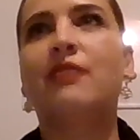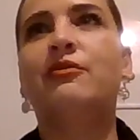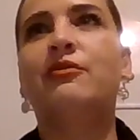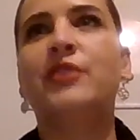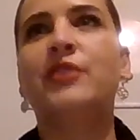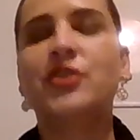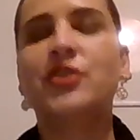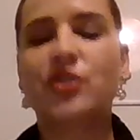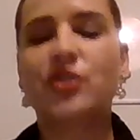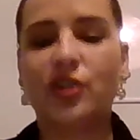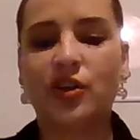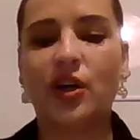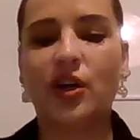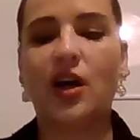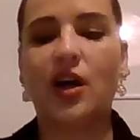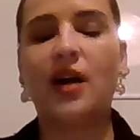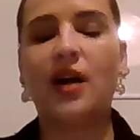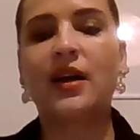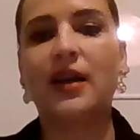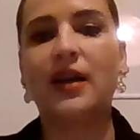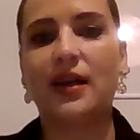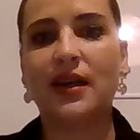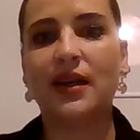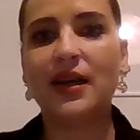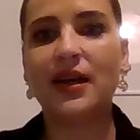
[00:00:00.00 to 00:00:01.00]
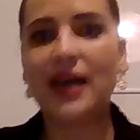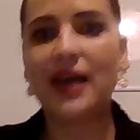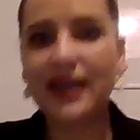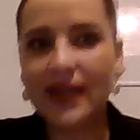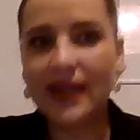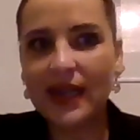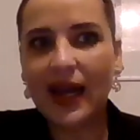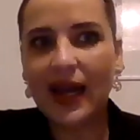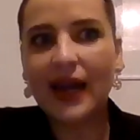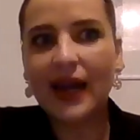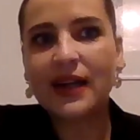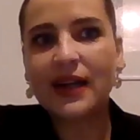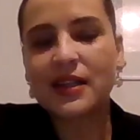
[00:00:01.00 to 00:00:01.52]
vintage lager, and he
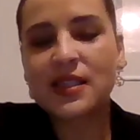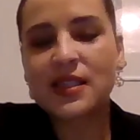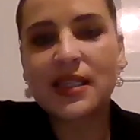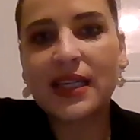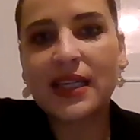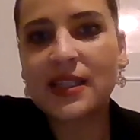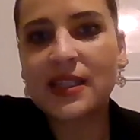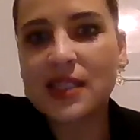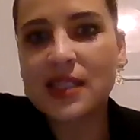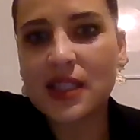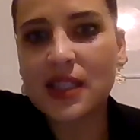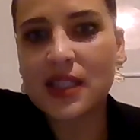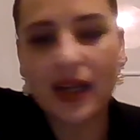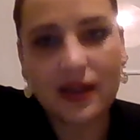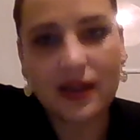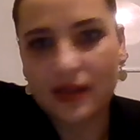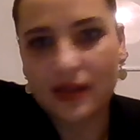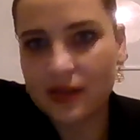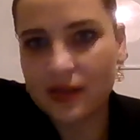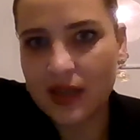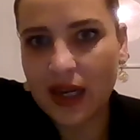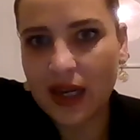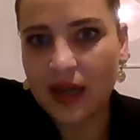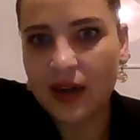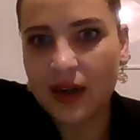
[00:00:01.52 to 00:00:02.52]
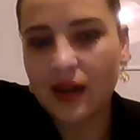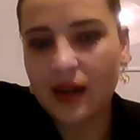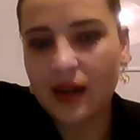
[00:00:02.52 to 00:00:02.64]
like sets like.